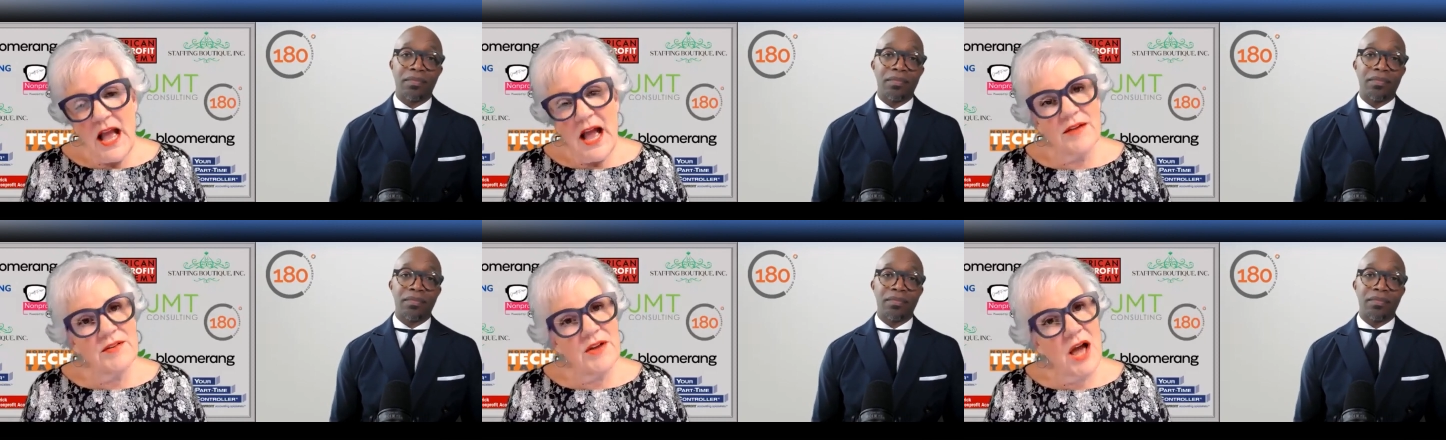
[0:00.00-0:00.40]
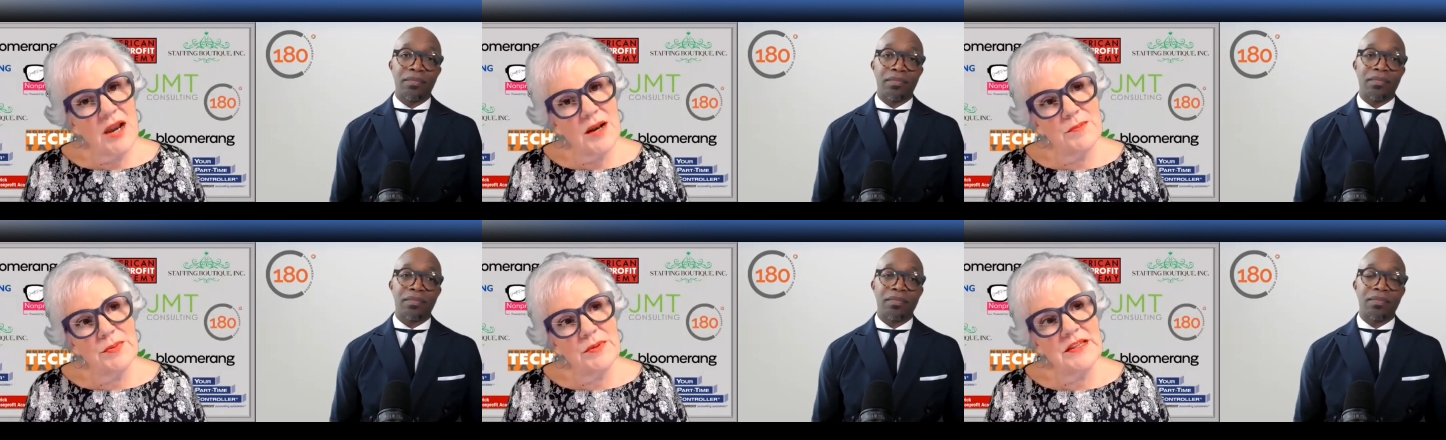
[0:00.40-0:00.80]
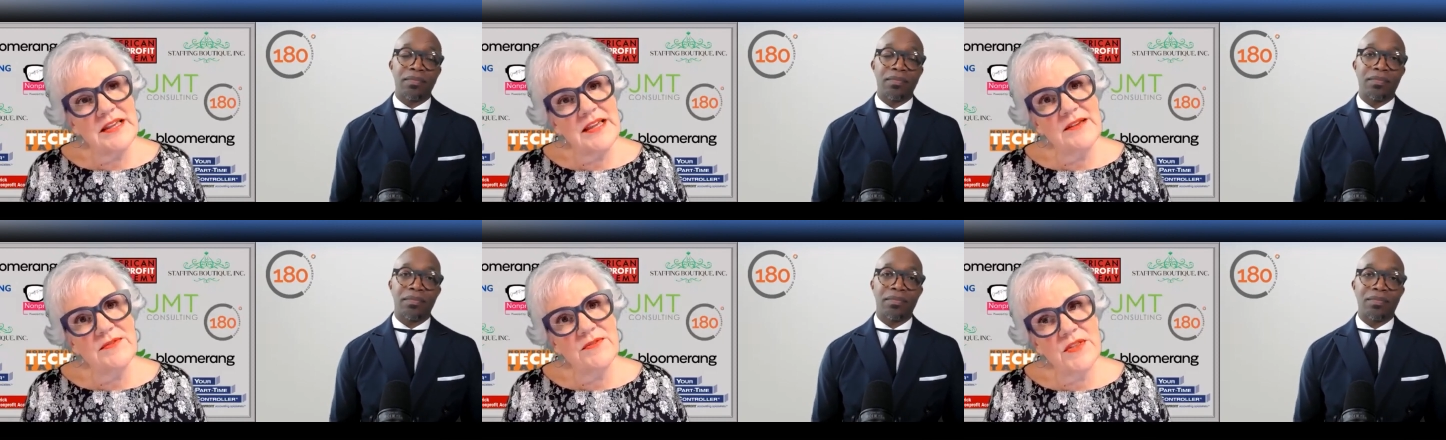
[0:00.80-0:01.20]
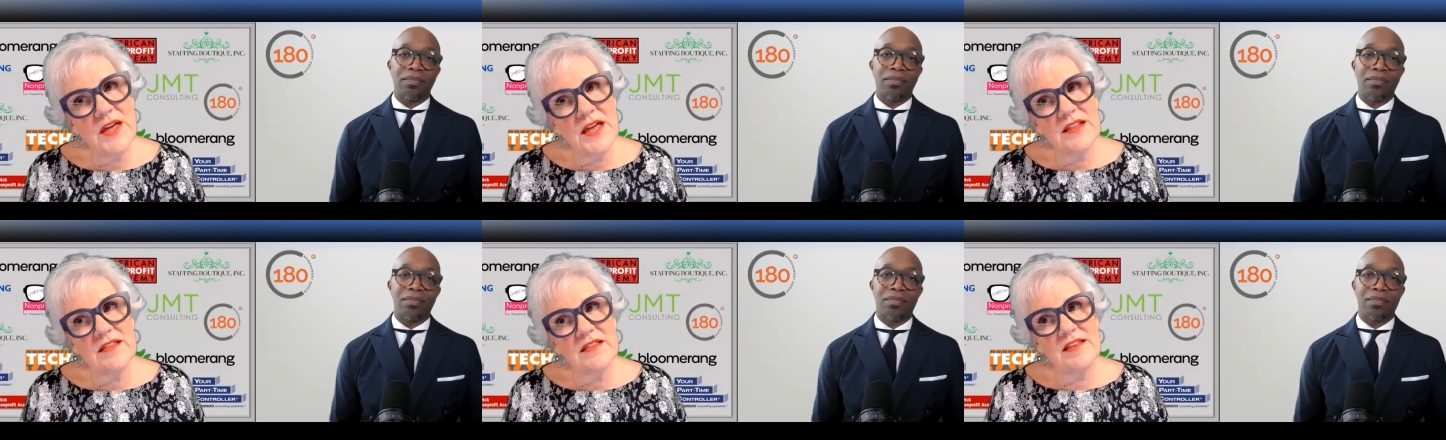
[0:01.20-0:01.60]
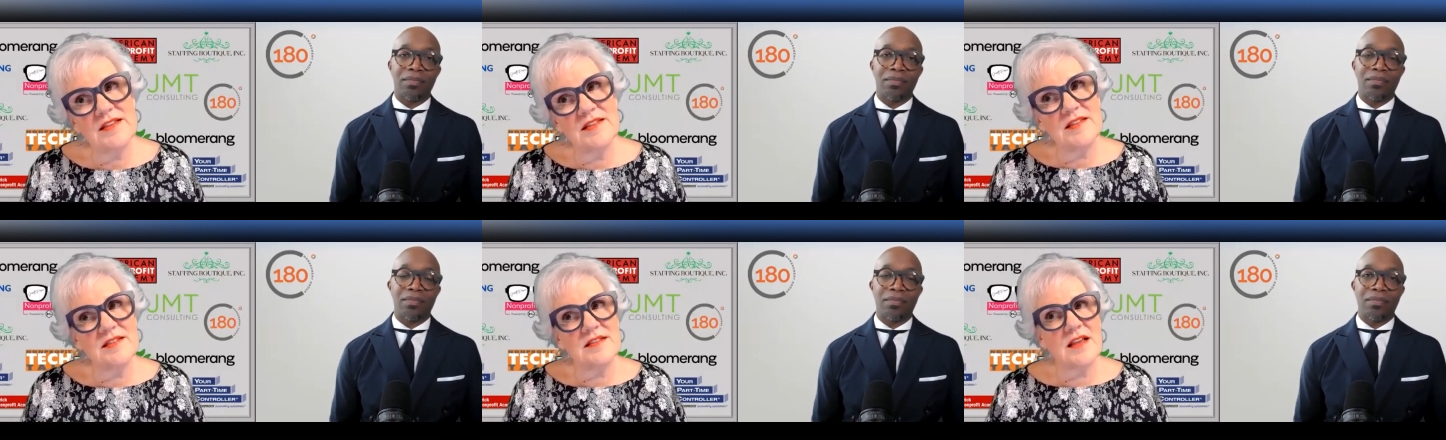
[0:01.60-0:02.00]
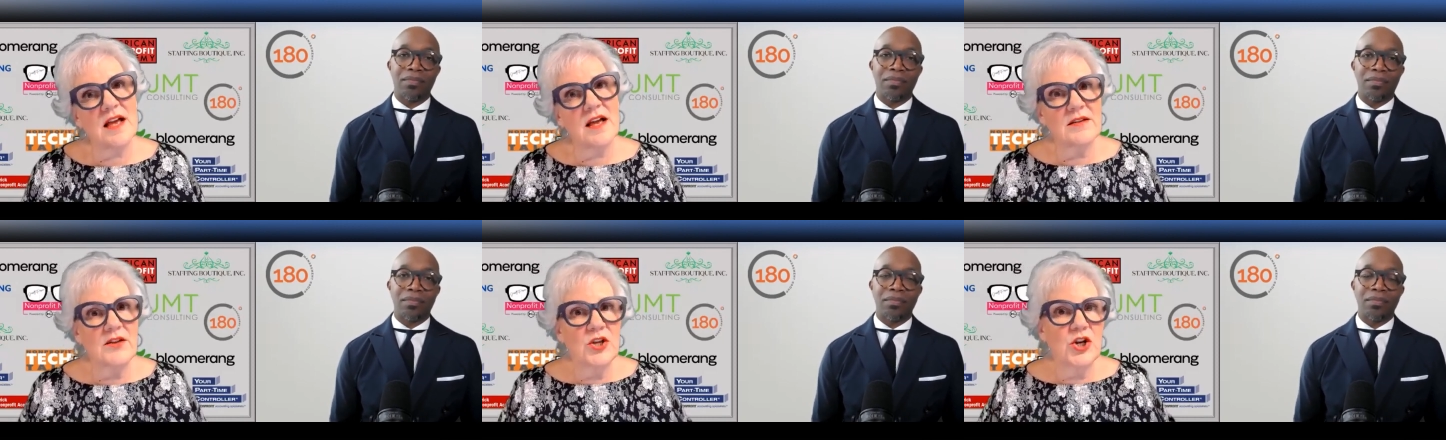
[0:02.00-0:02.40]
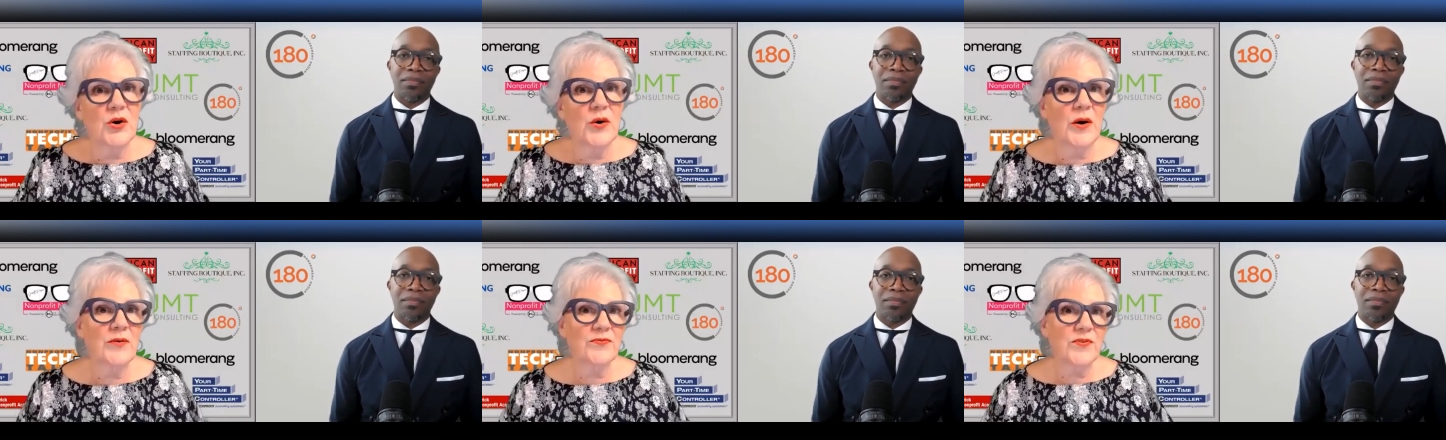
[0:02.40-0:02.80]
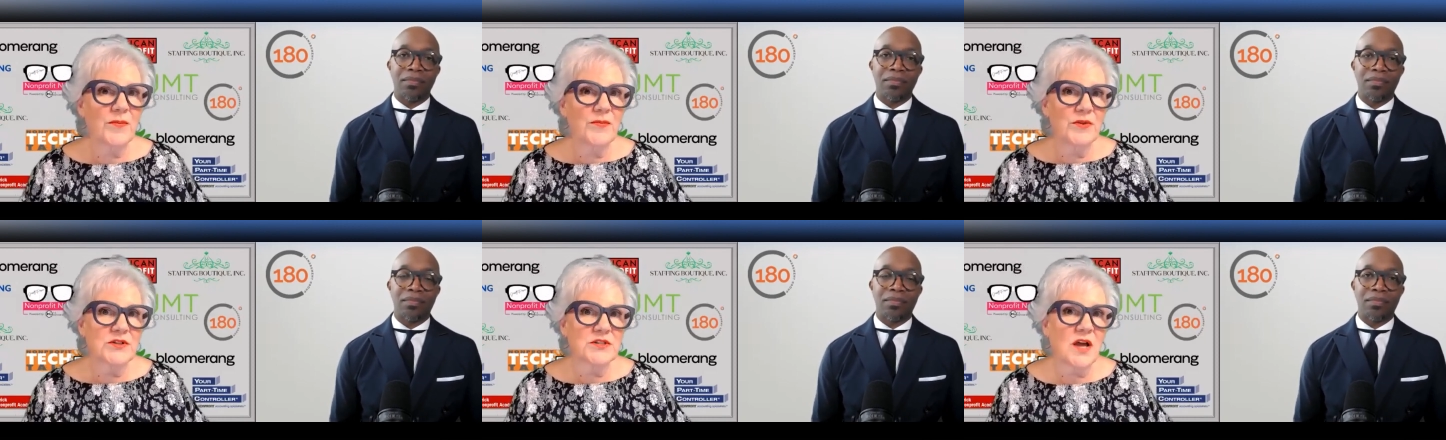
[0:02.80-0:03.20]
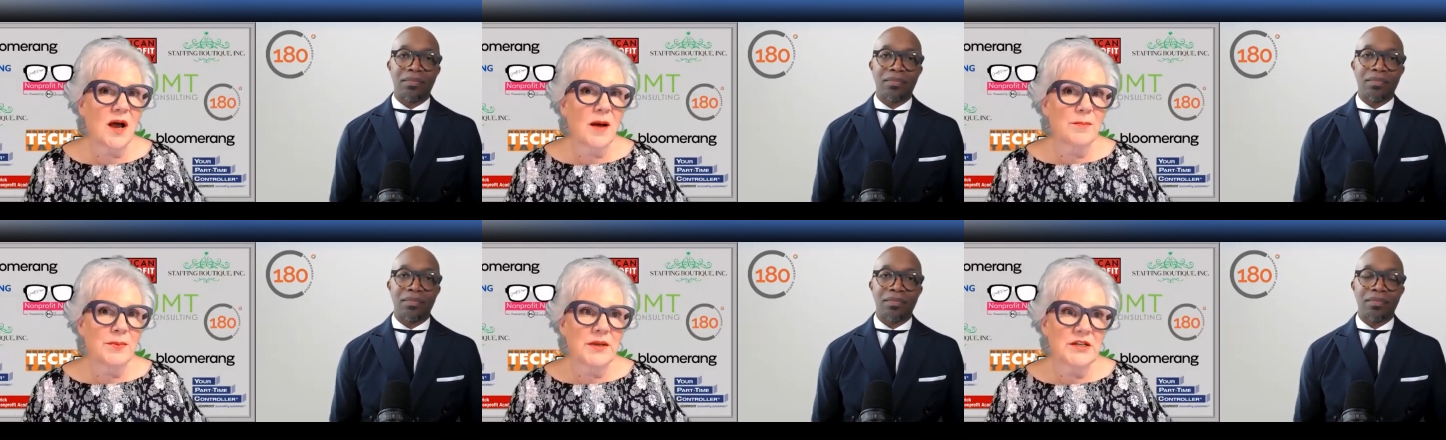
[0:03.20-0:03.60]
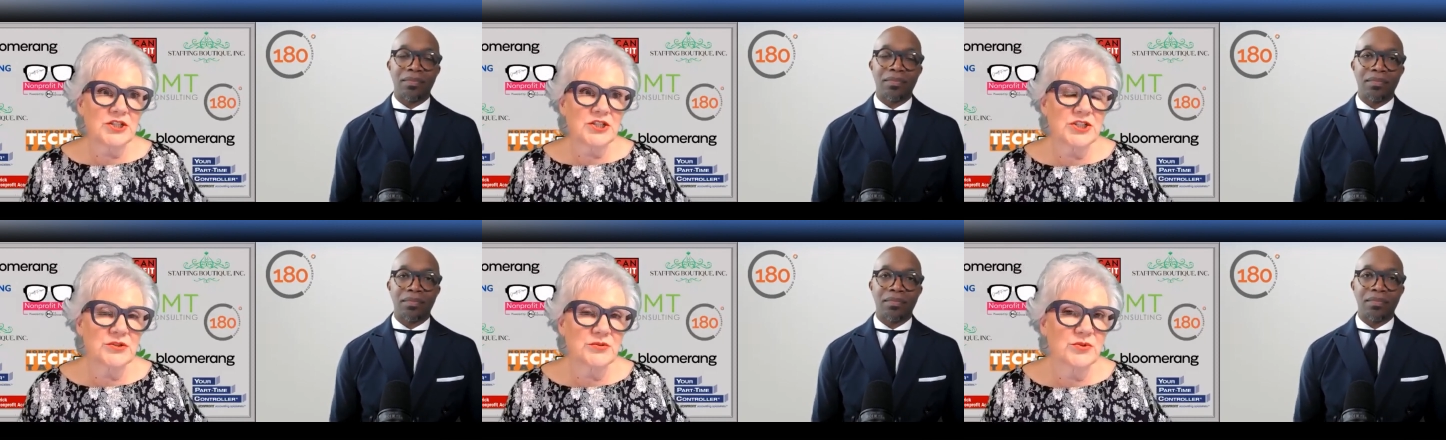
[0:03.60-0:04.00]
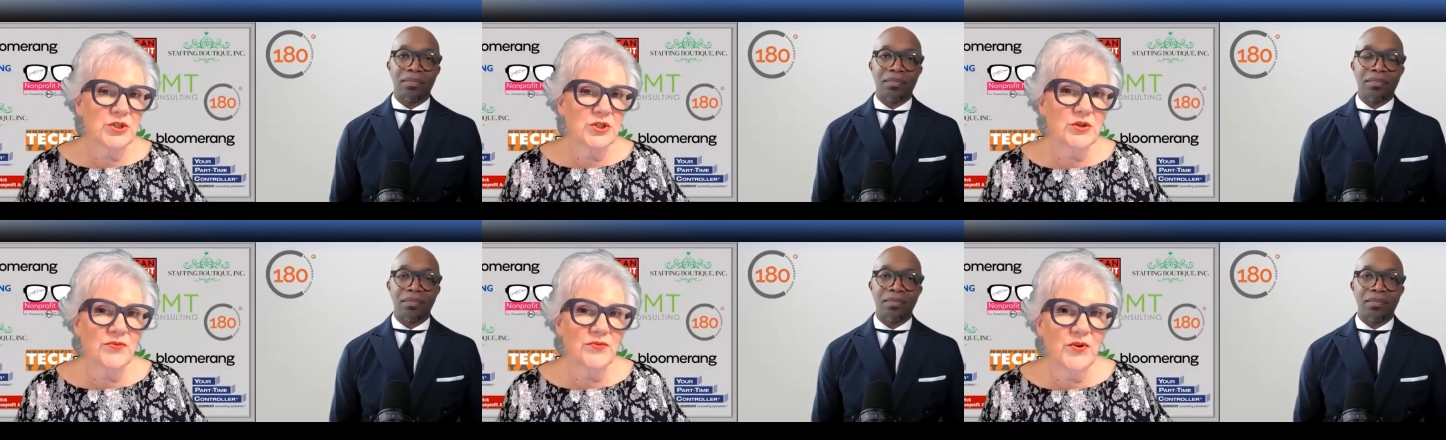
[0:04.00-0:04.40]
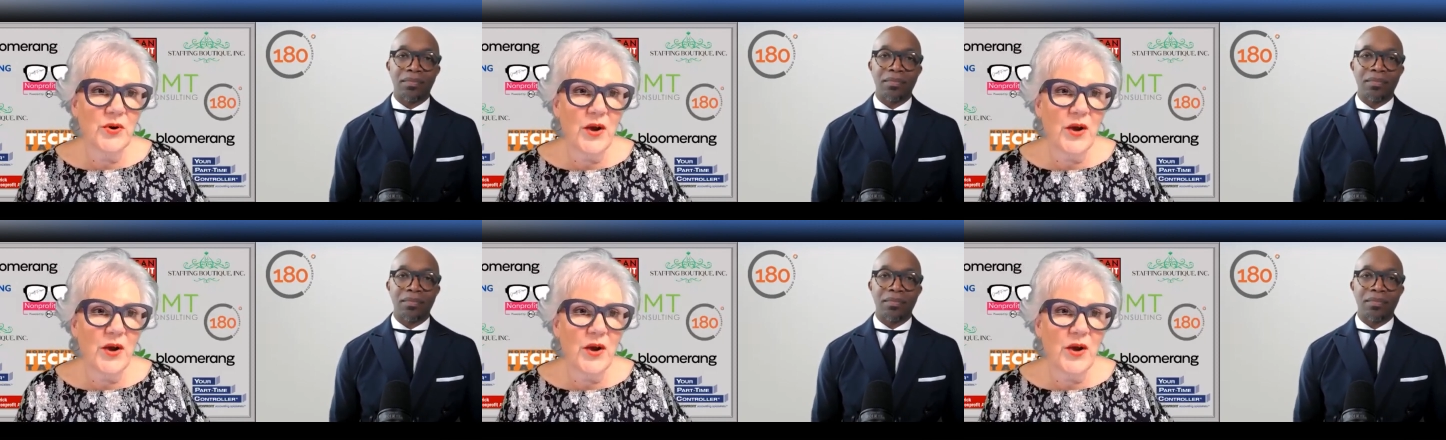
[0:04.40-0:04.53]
Speaker 1: I've got to believe that this is, a from the top issue too. If you